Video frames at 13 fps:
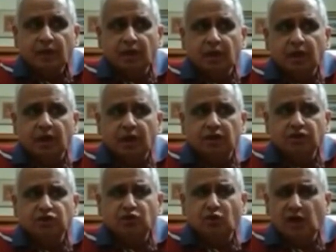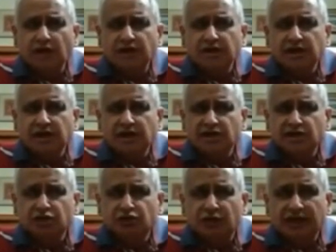
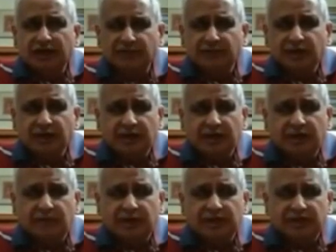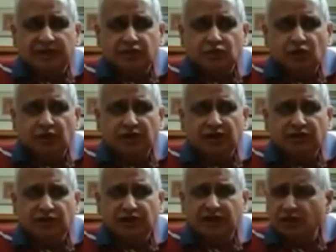220 milligram, I think
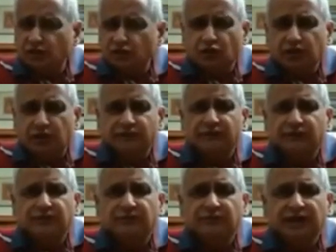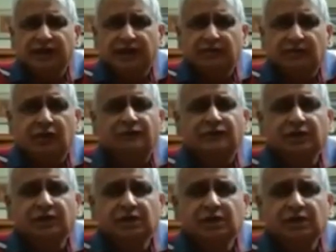220 or 250 milligram of
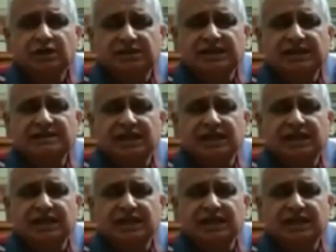zinc